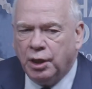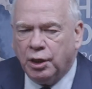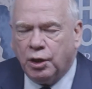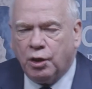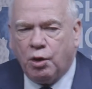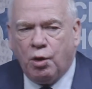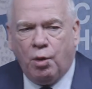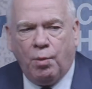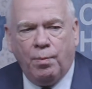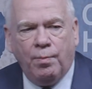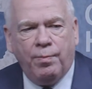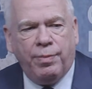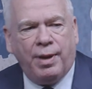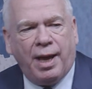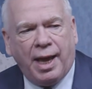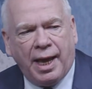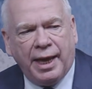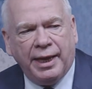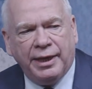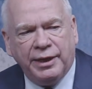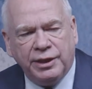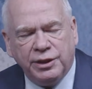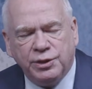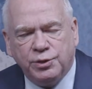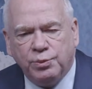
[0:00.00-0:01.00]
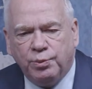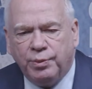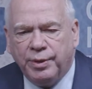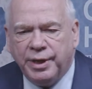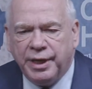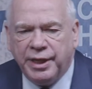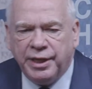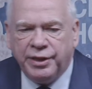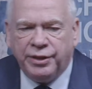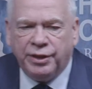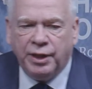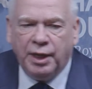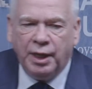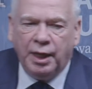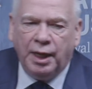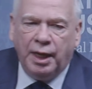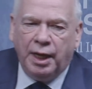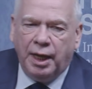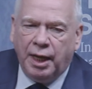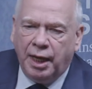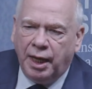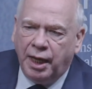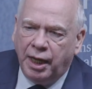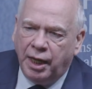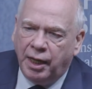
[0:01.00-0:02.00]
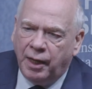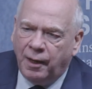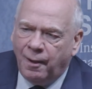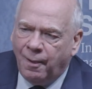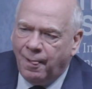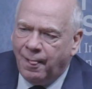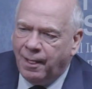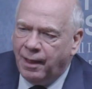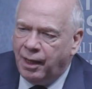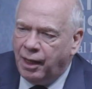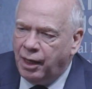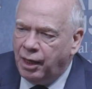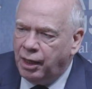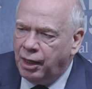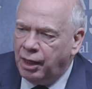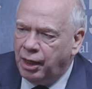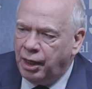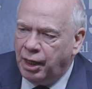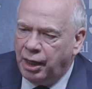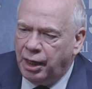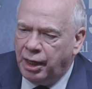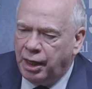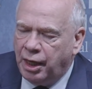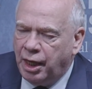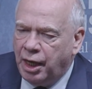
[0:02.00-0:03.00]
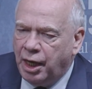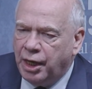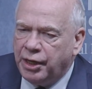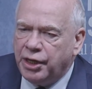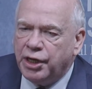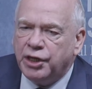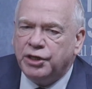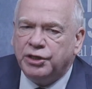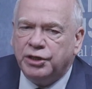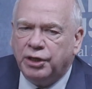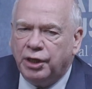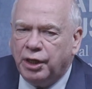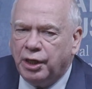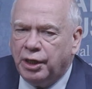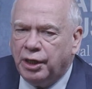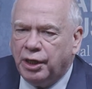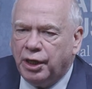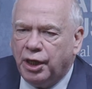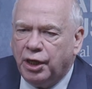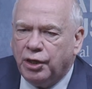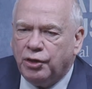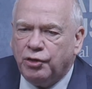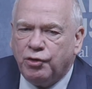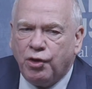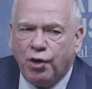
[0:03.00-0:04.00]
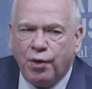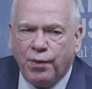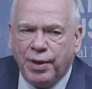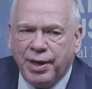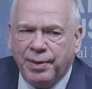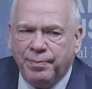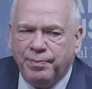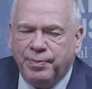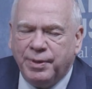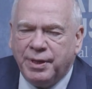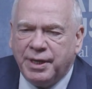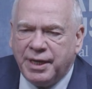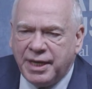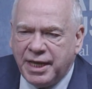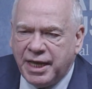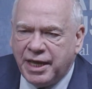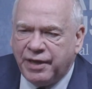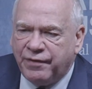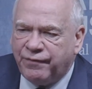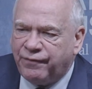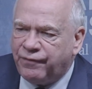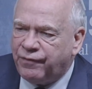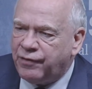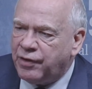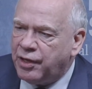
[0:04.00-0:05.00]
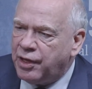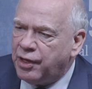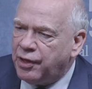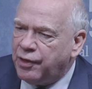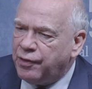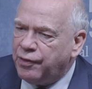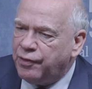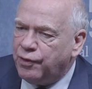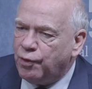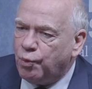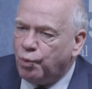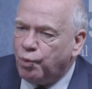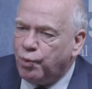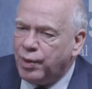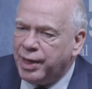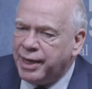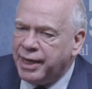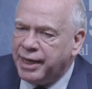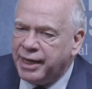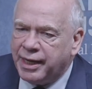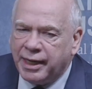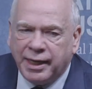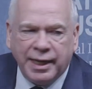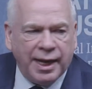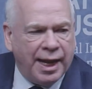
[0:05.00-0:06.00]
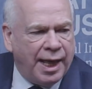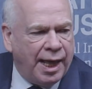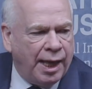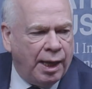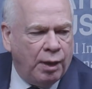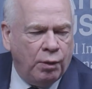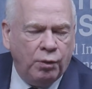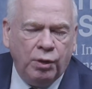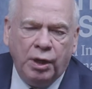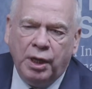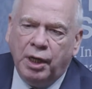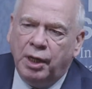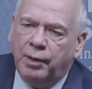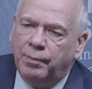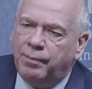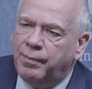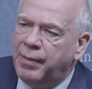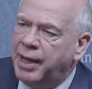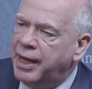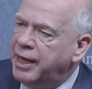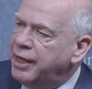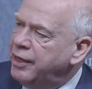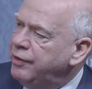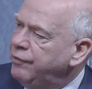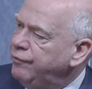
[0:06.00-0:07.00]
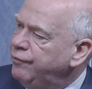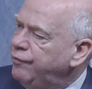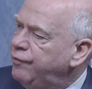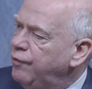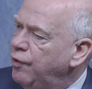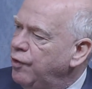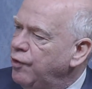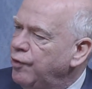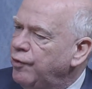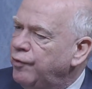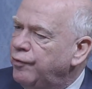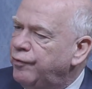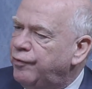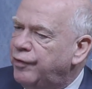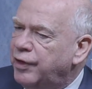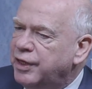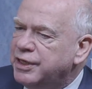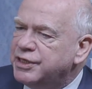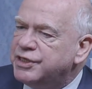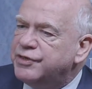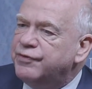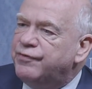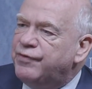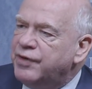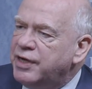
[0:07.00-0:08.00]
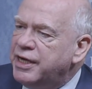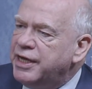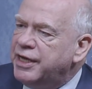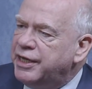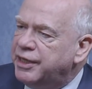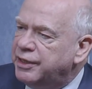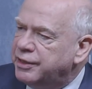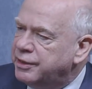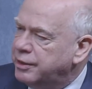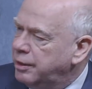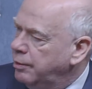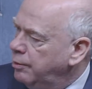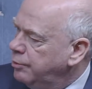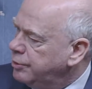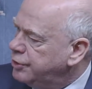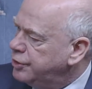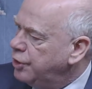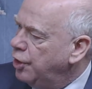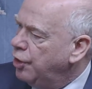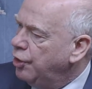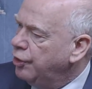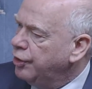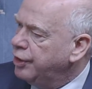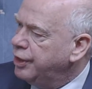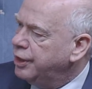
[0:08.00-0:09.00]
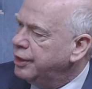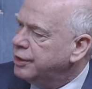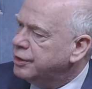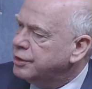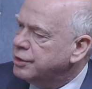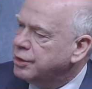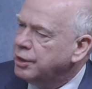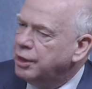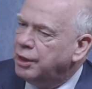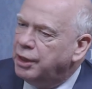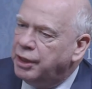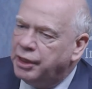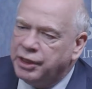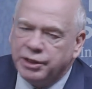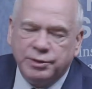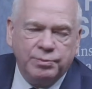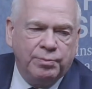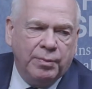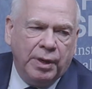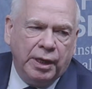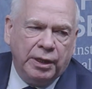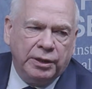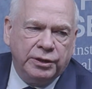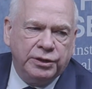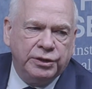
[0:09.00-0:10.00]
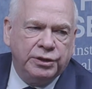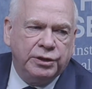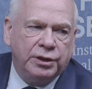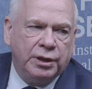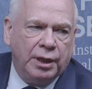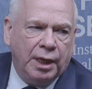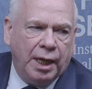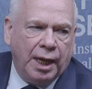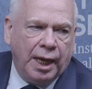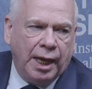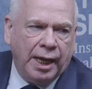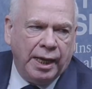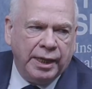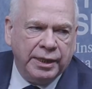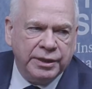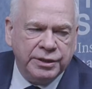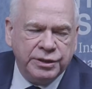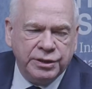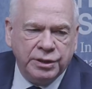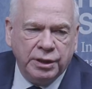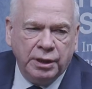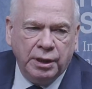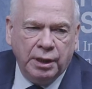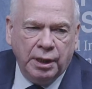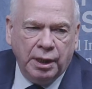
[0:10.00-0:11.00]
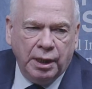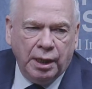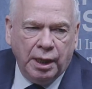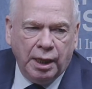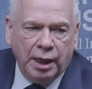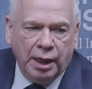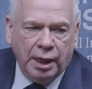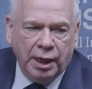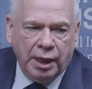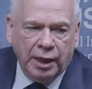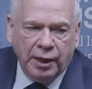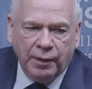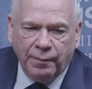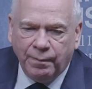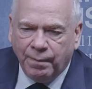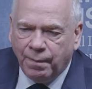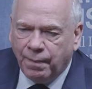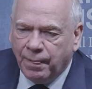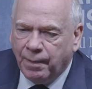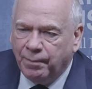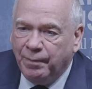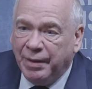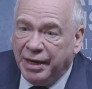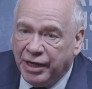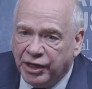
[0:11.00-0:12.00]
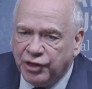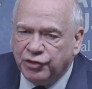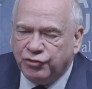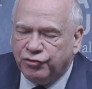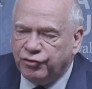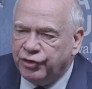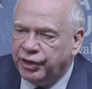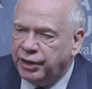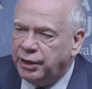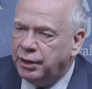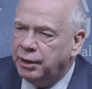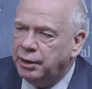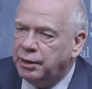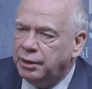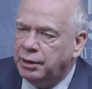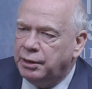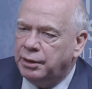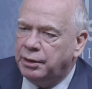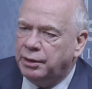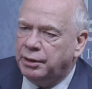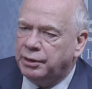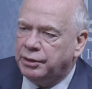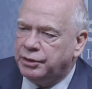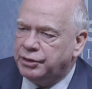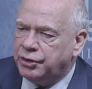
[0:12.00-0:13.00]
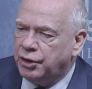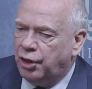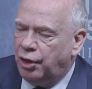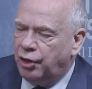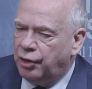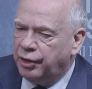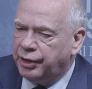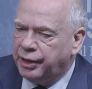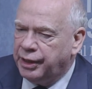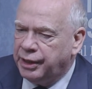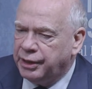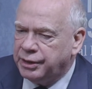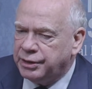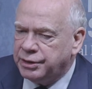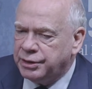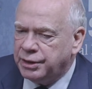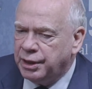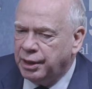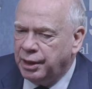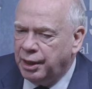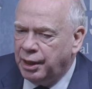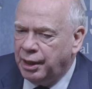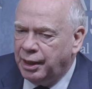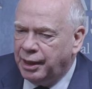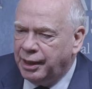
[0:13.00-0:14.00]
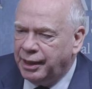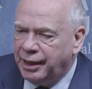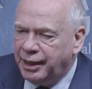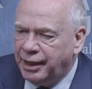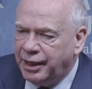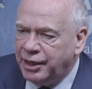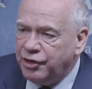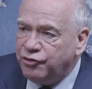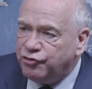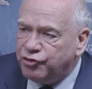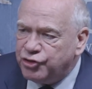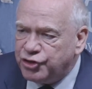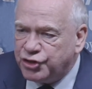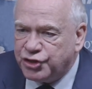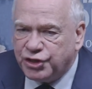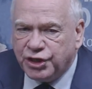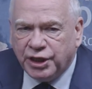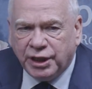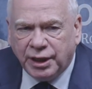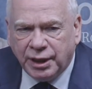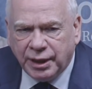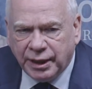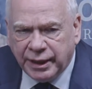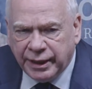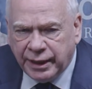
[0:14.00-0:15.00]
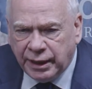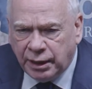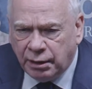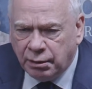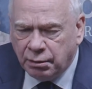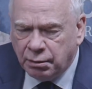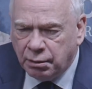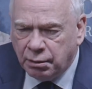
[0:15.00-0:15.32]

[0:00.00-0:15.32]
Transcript: combined with uh, a, uh, a, uh, an, uh, a, growing belief that winning now may involve civilian targets as much as um, military targets. Interestingly,